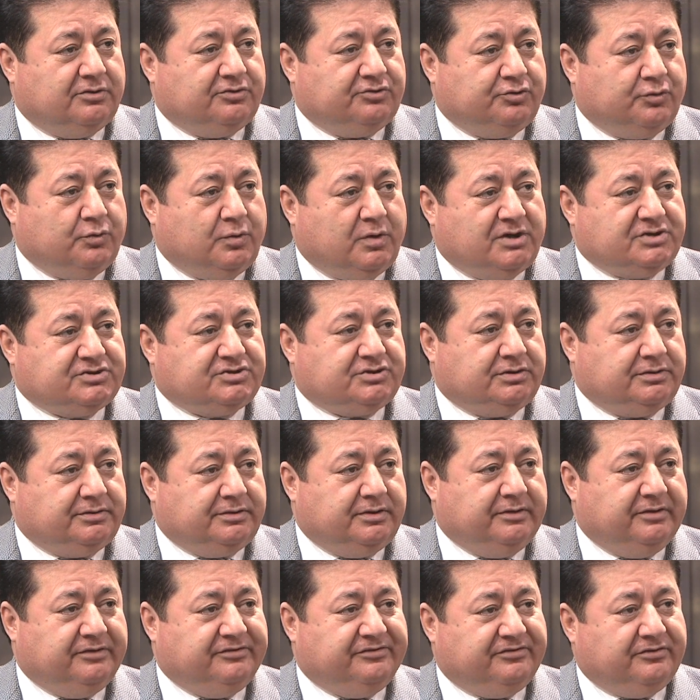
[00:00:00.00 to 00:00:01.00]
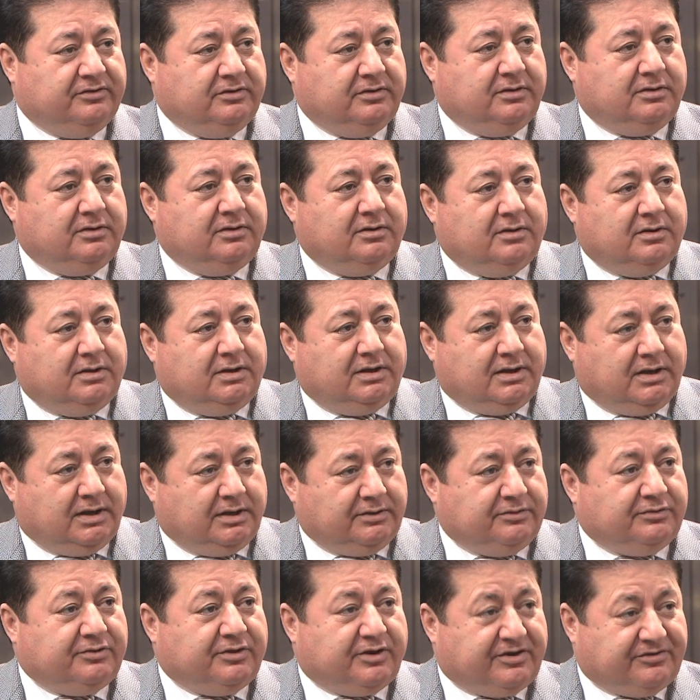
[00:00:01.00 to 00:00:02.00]
to Washington, D.C.,
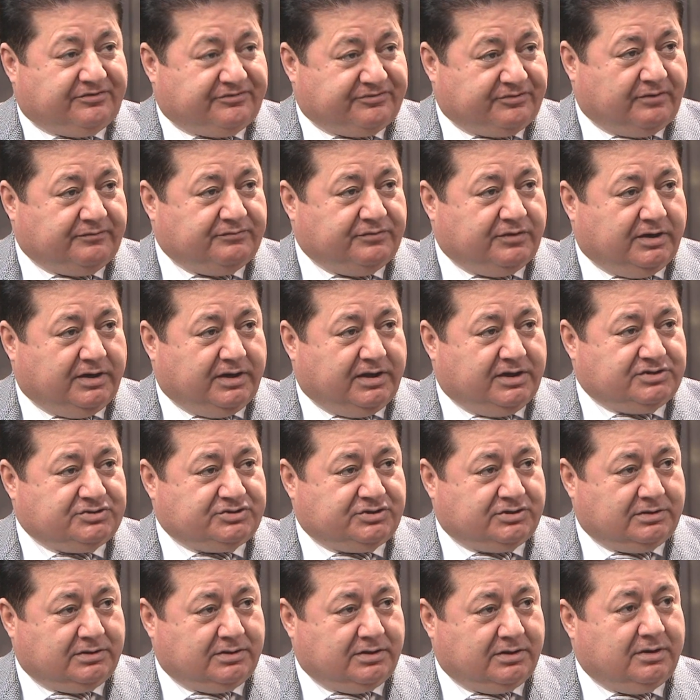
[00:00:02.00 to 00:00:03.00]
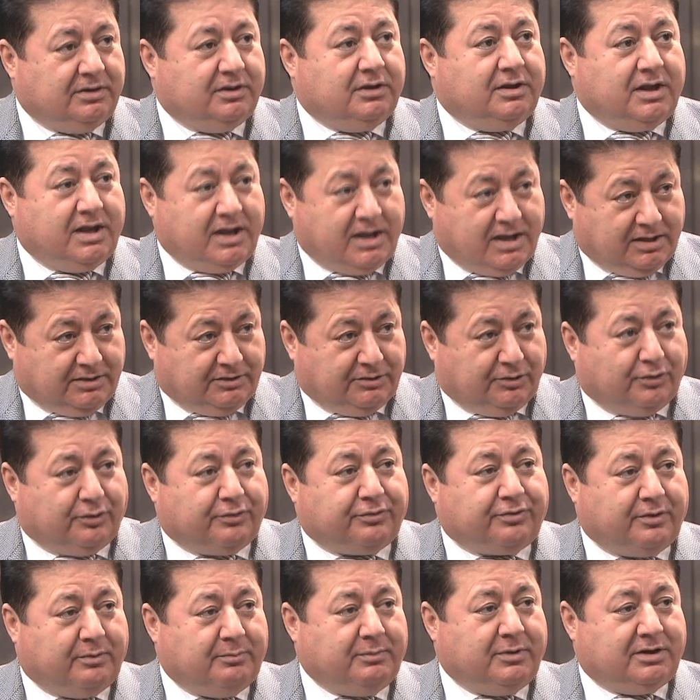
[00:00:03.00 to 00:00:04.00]
and the rest of the nation and
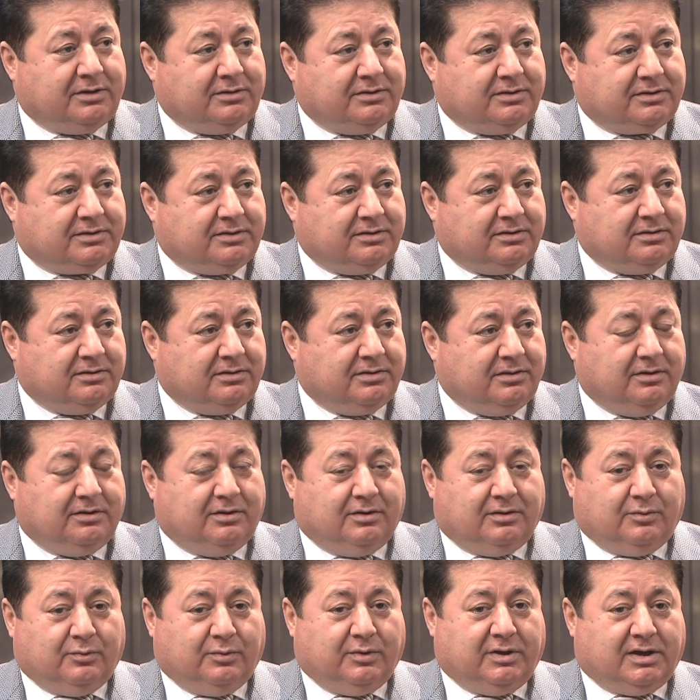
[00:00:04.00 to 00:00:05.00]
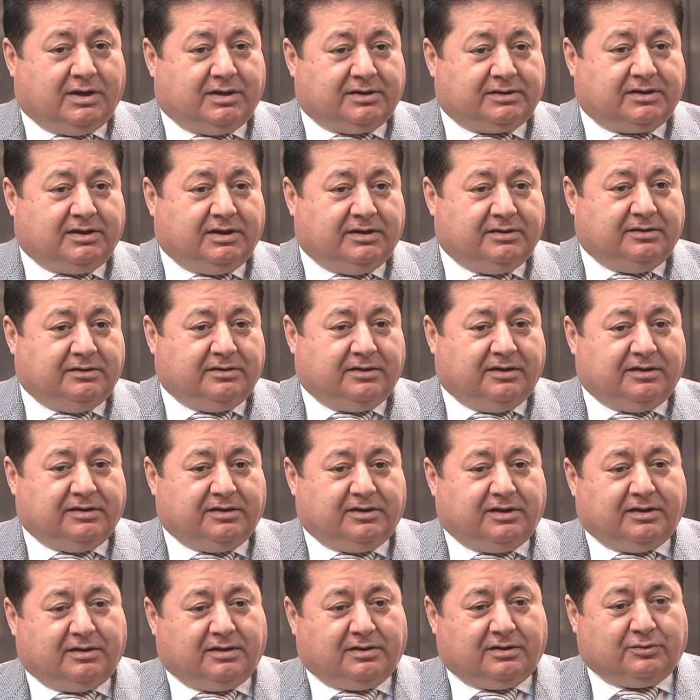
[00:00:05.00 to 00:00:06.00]
North America, we are catering
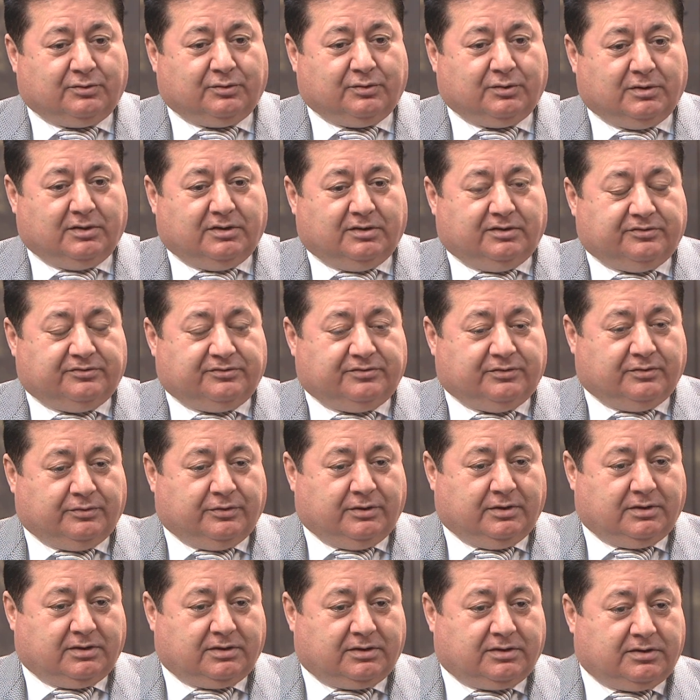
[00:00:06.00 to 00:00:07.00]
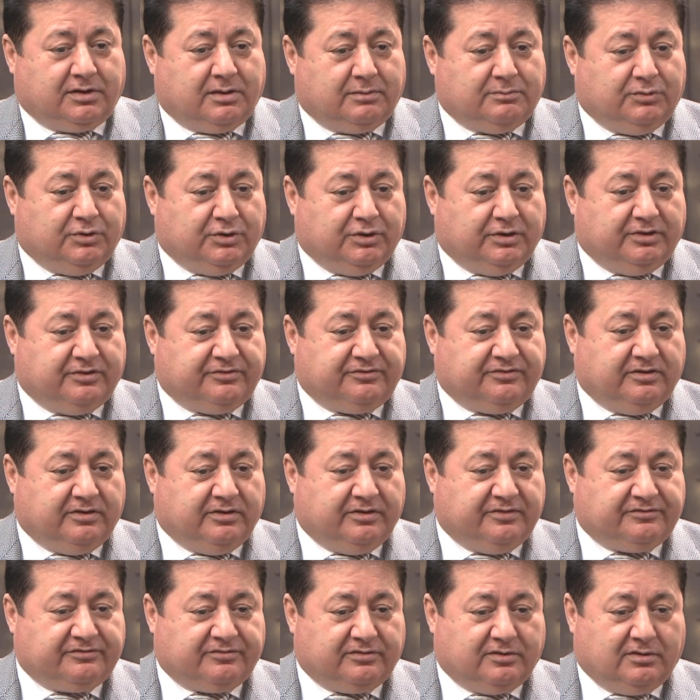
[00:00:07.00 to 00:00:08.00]
now to the
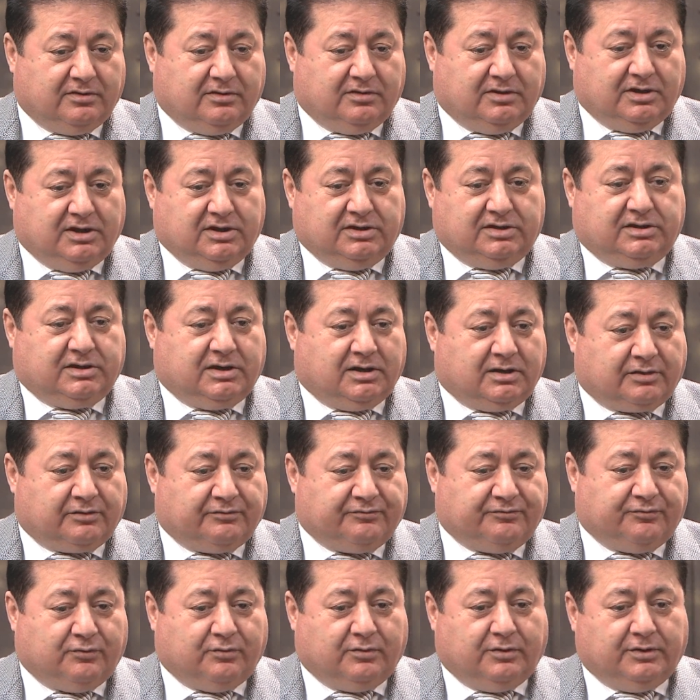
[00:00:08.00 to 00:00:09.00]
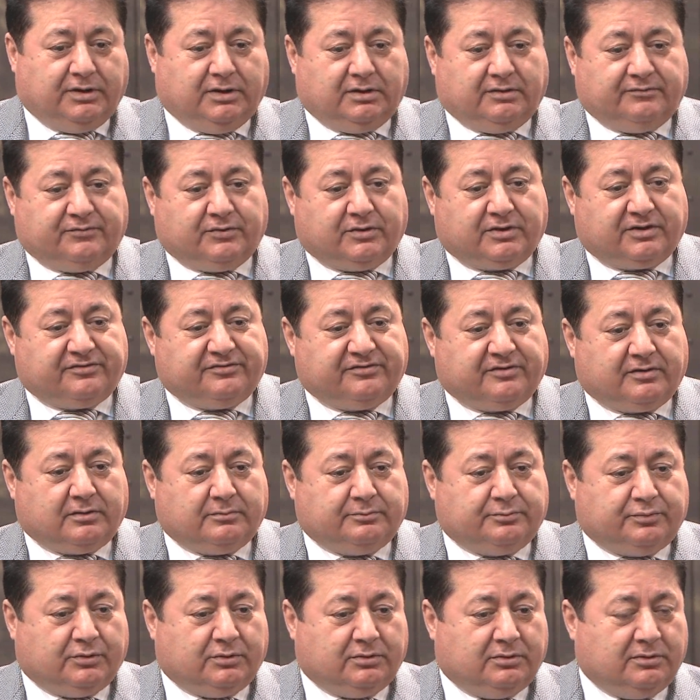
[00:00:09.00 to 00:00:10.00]
communities in California, for
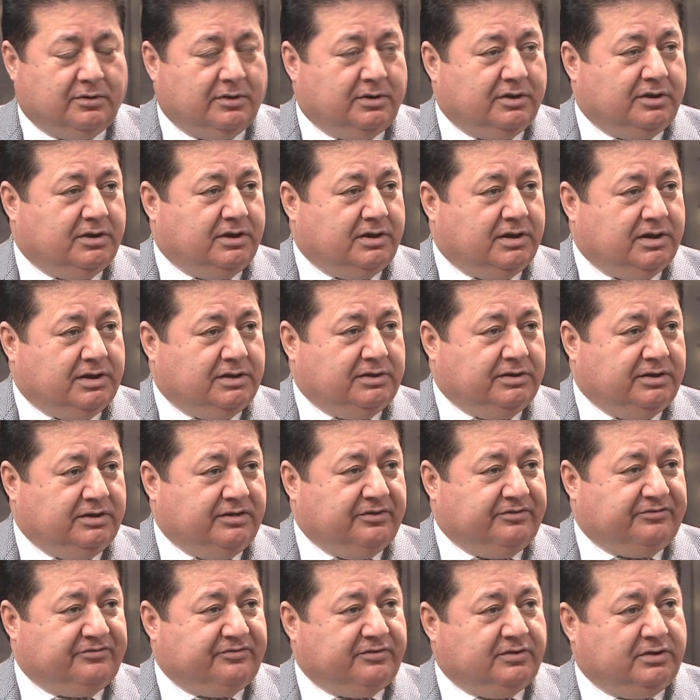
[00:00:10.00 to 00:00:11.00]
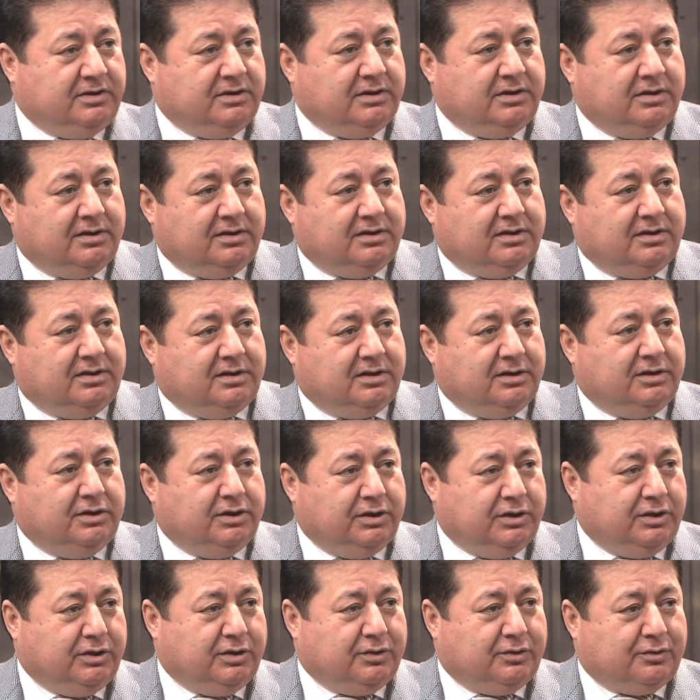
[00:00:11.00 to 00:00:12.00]
example, in D.C., in
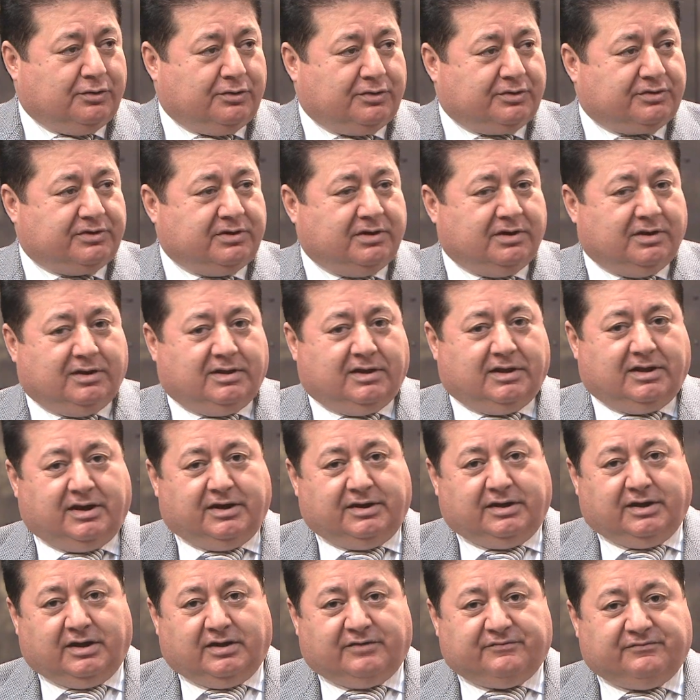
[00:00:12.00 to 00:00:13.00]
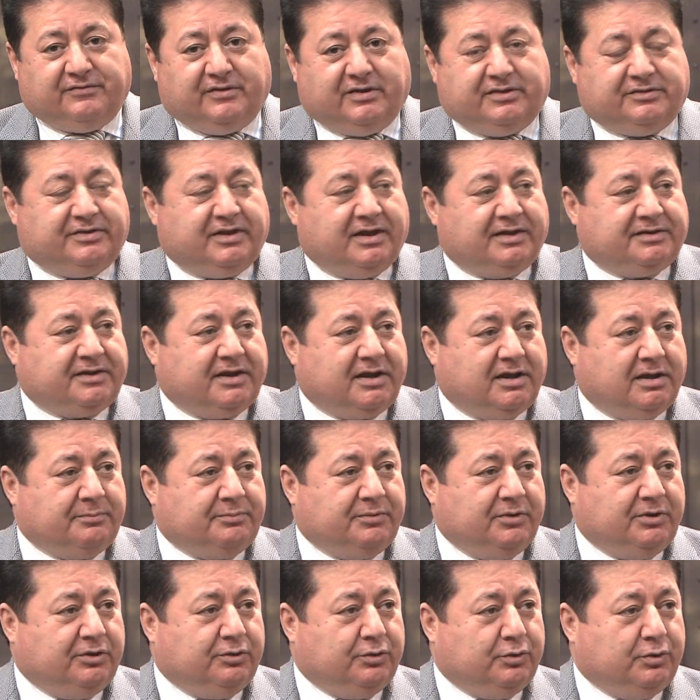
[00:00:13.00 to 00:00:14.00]
New York. Any event that
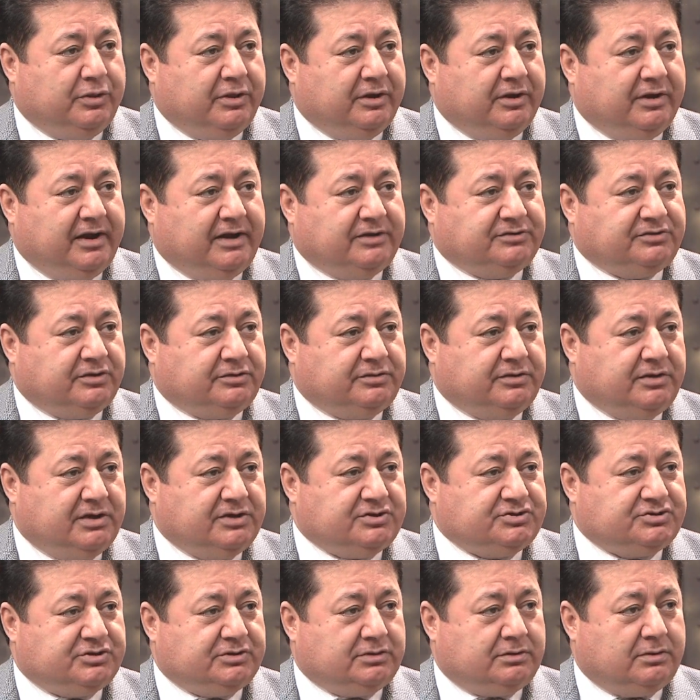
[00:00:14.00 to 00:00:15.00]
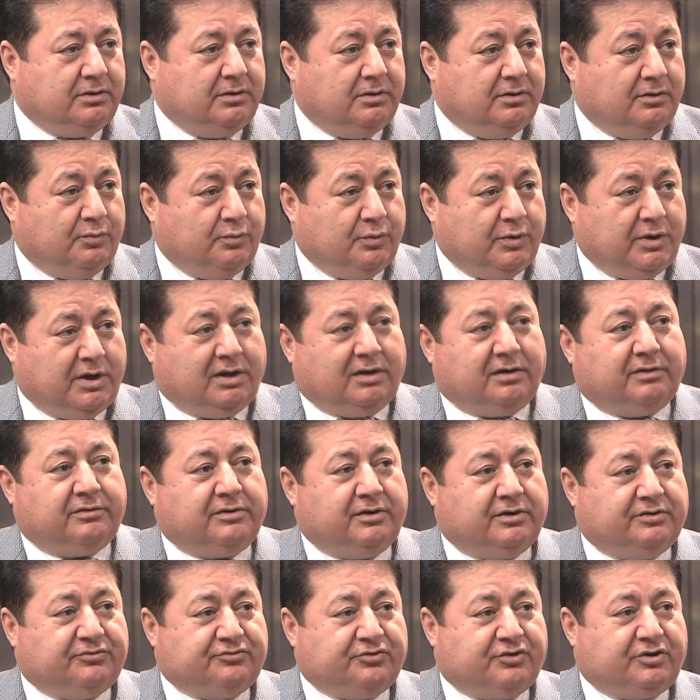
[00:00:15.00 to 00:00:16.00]
happens in the United Nations, we are
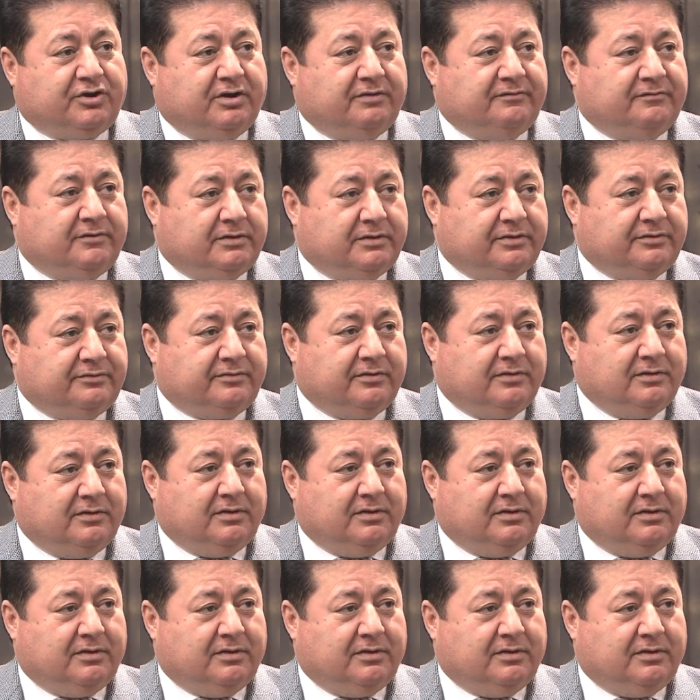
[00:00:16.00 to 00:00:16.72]
there to cover it